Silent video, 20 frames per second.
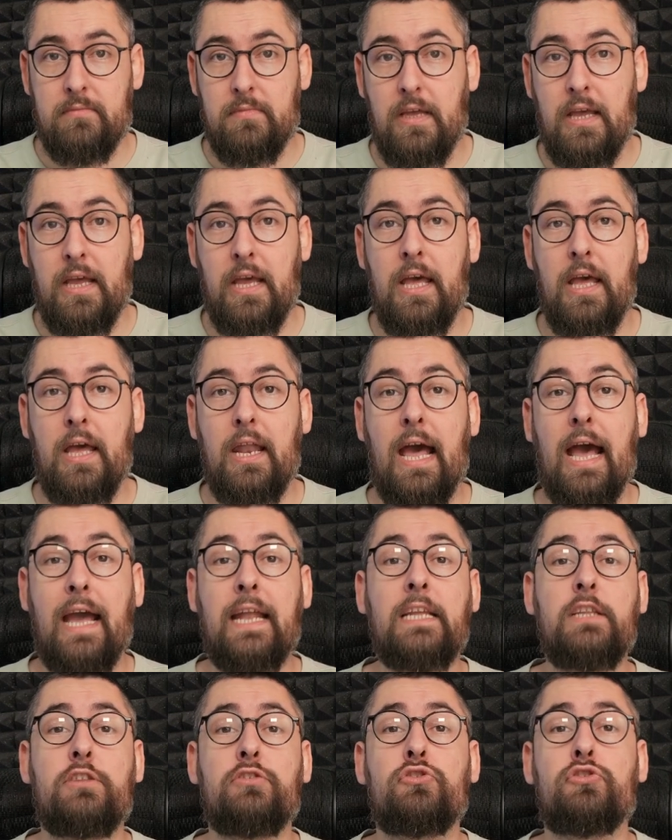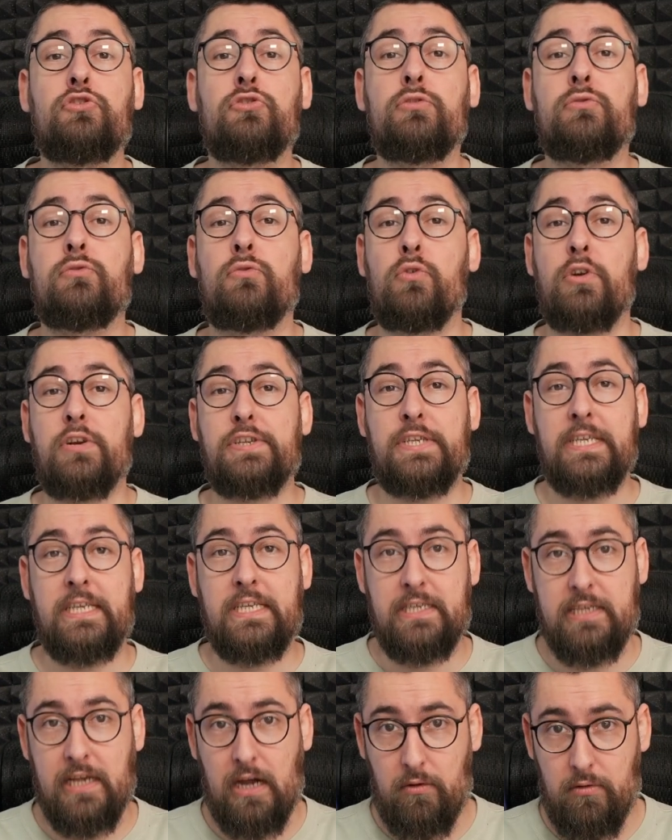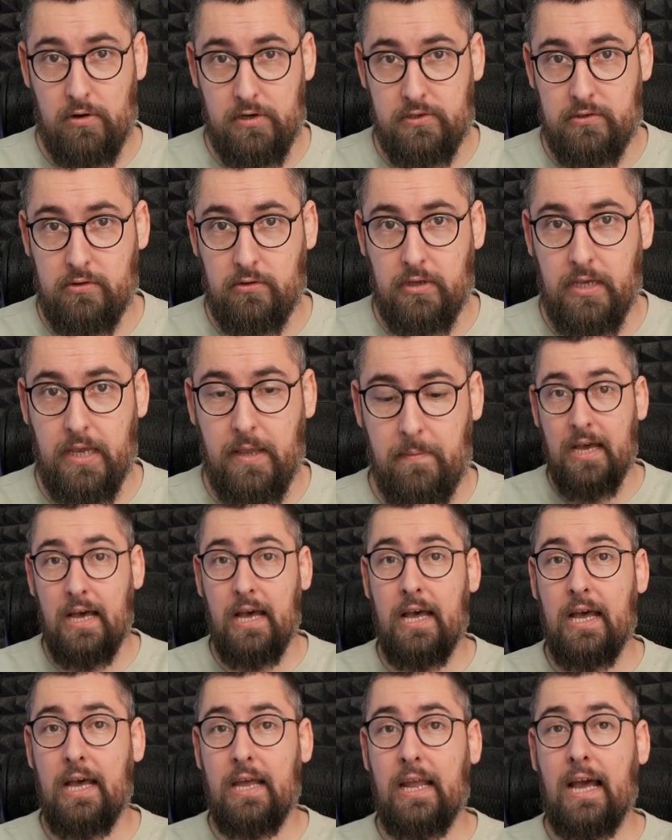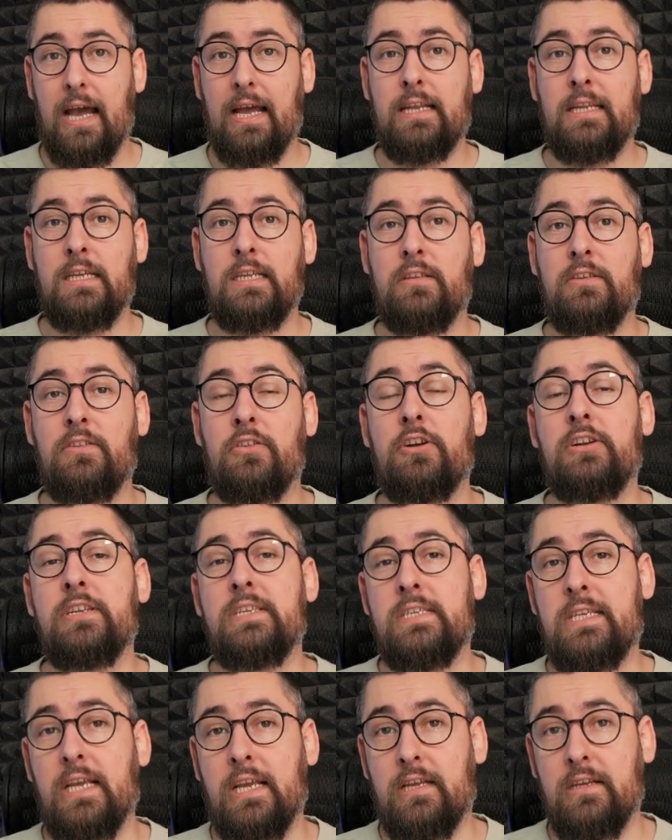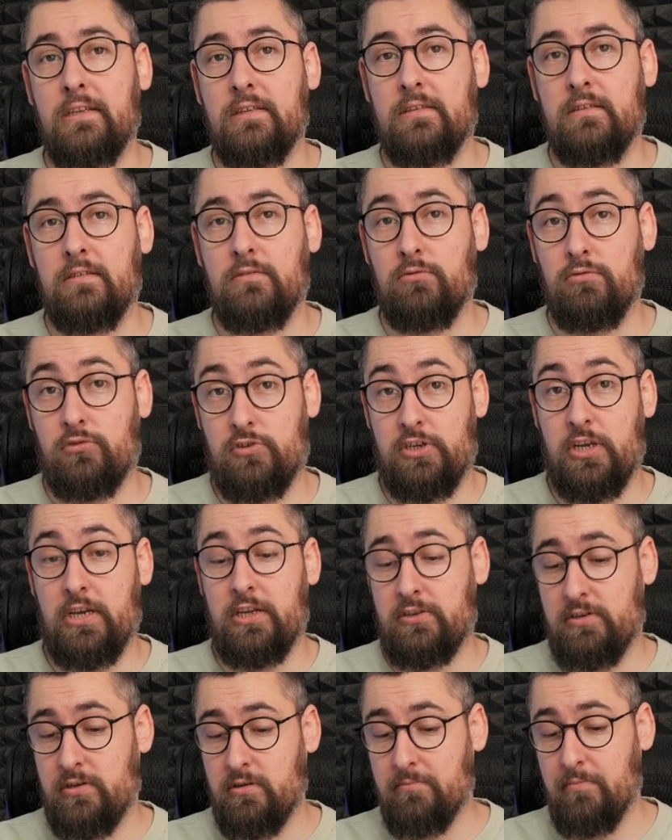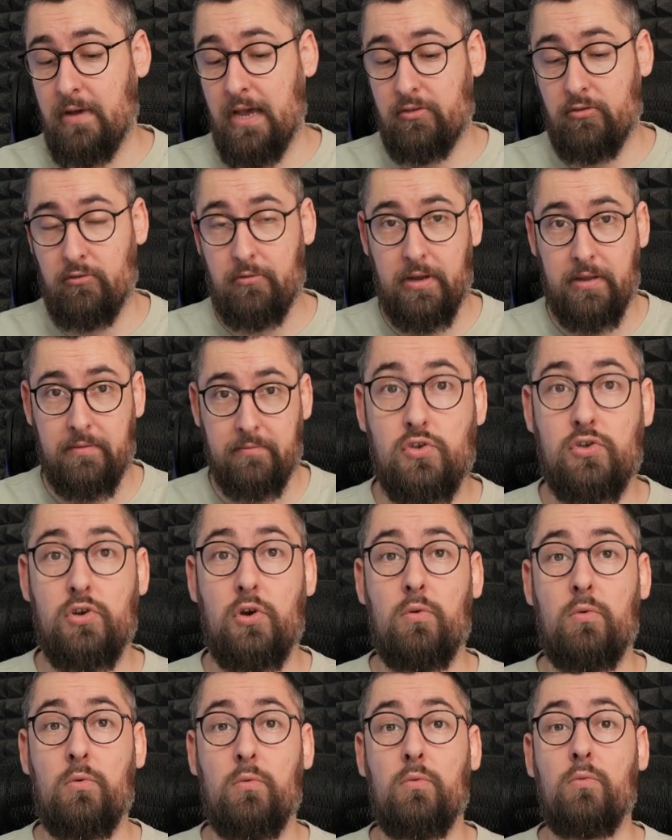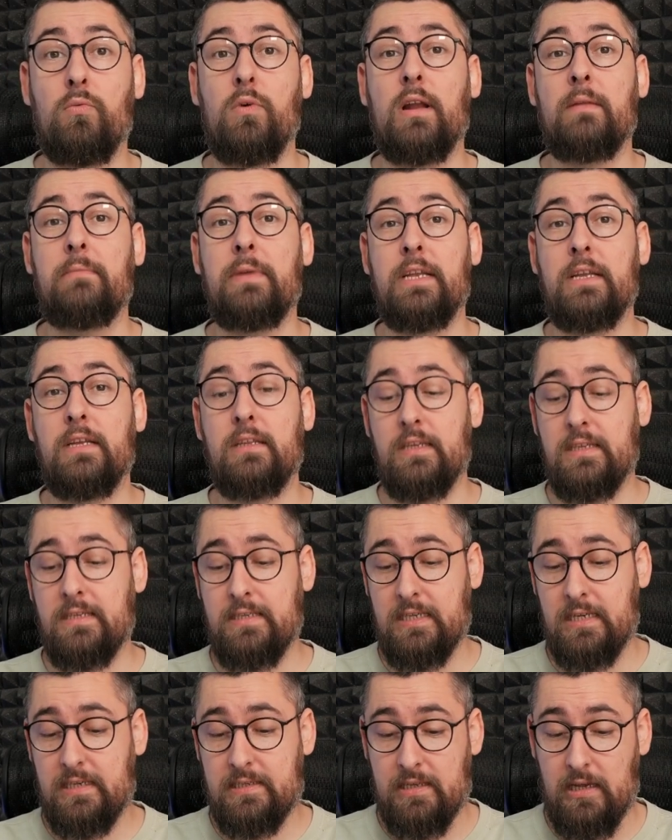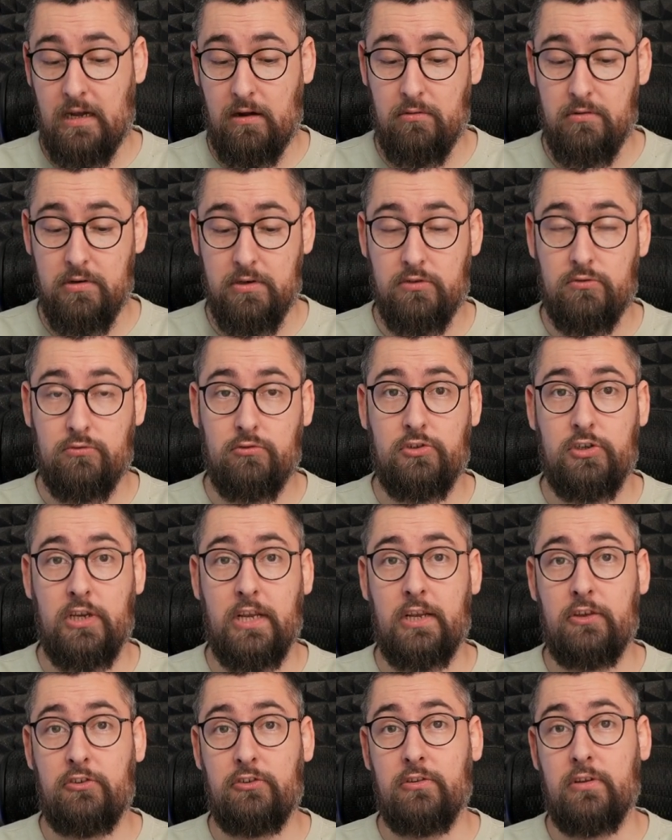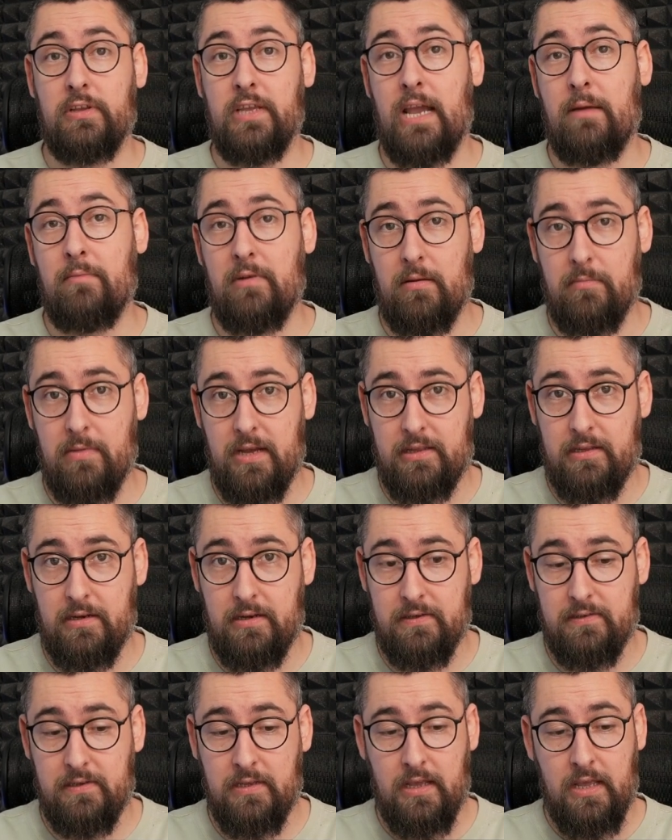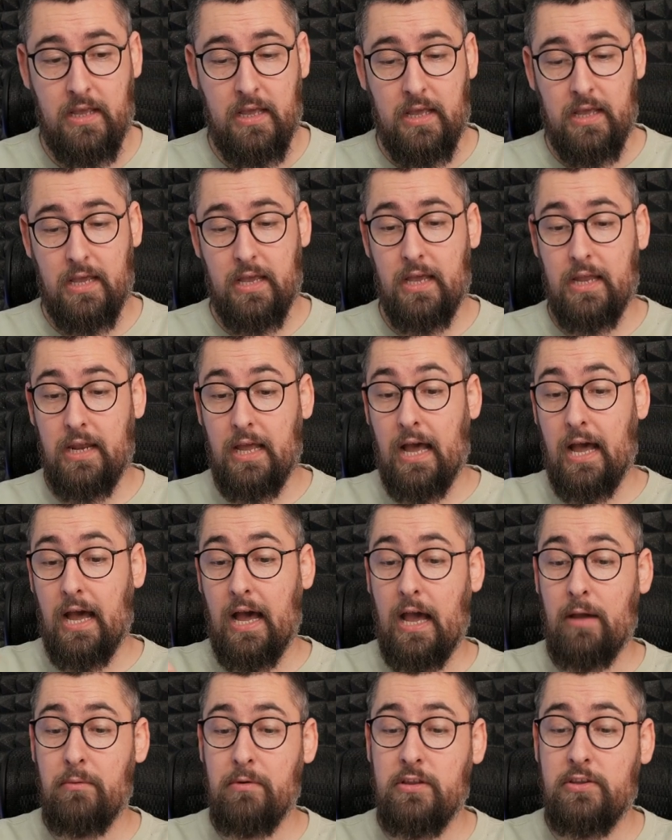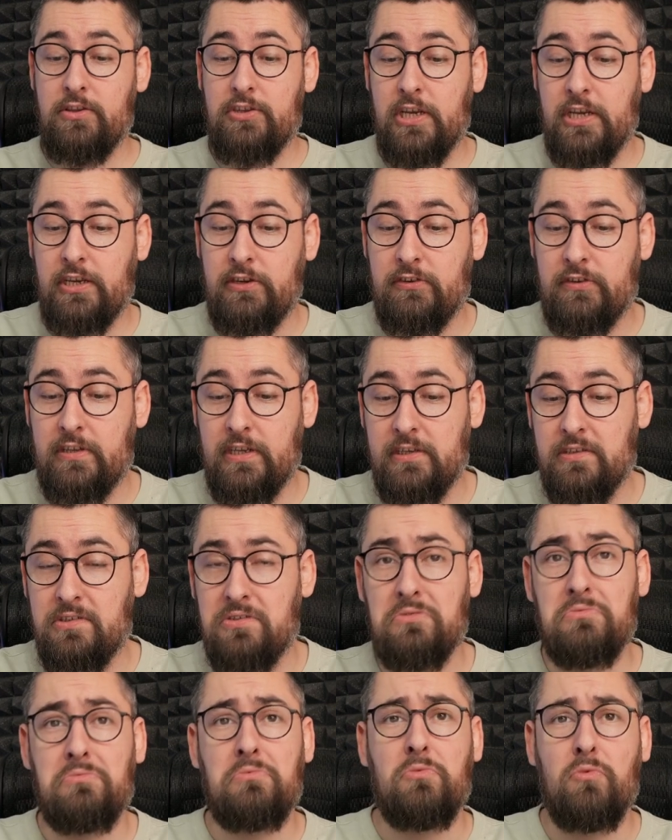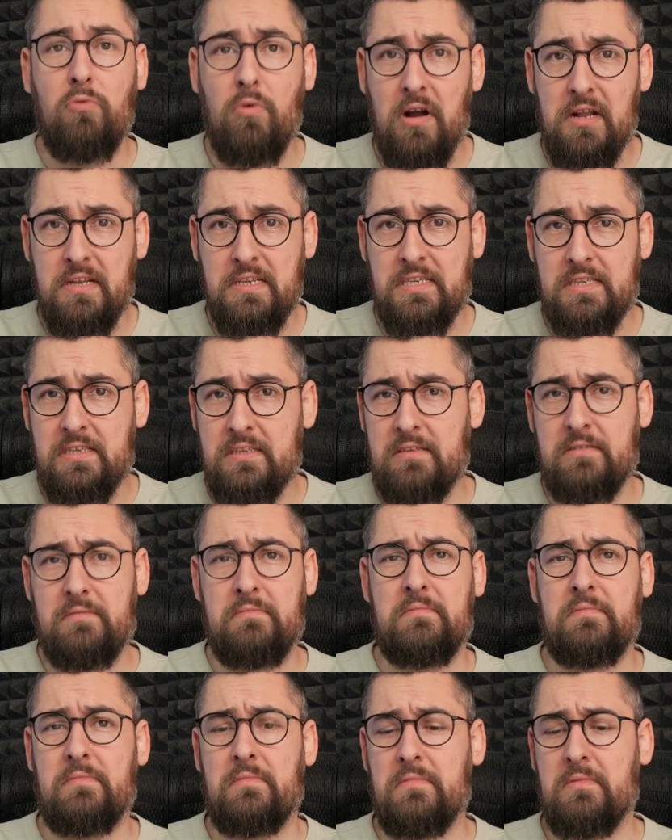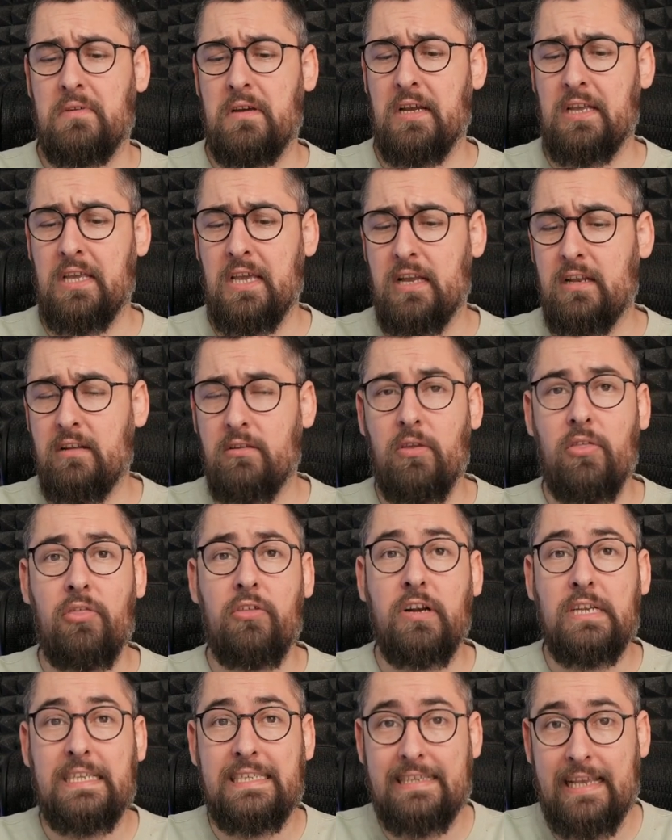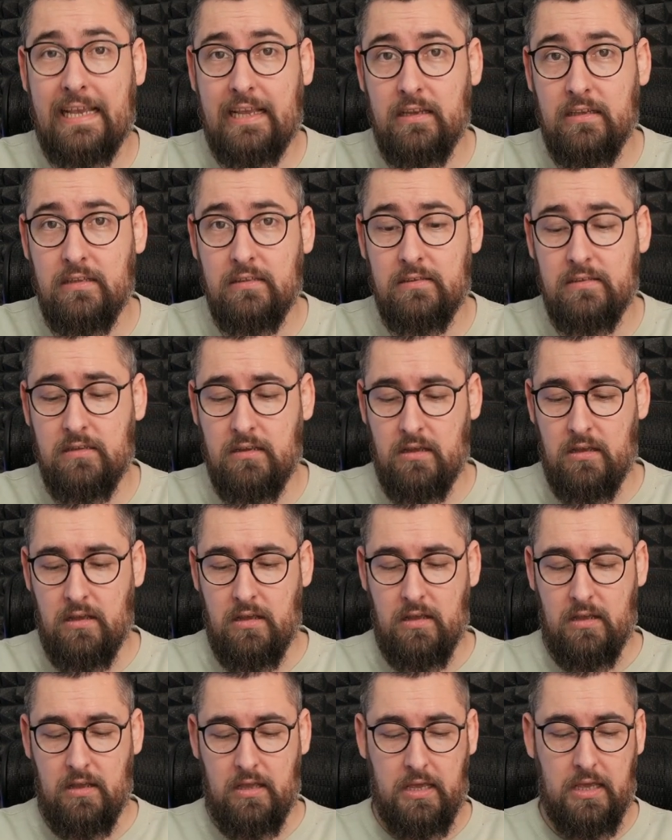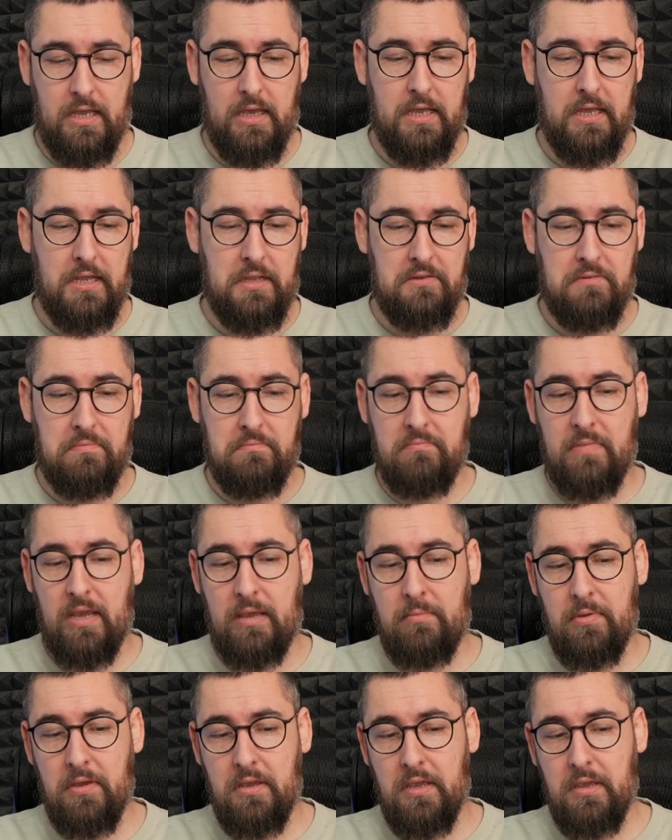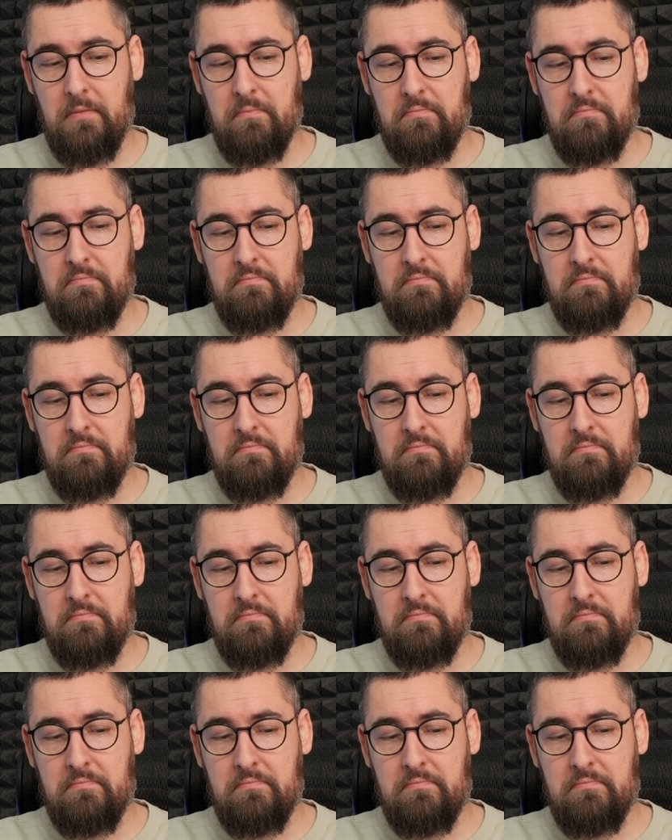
and I need to shoot for 6 hours, okay? And I need 30 seconds to change a battery. So 1 minute and 6 hours to change the camera batteries. And I will change this once, again, 30 seconds, and maybe